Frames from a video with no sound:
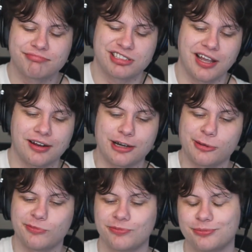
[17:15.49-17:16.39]
Staying
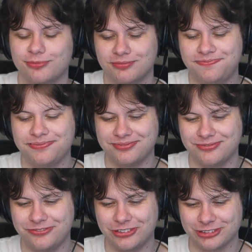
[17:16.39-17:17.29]
up
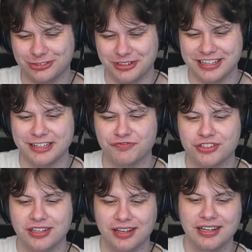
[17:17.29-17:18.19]
for
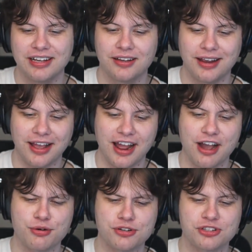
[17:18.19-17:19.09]
28
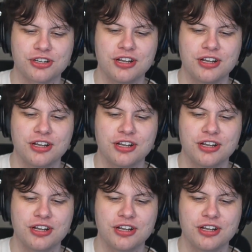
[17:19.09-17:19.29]
hours.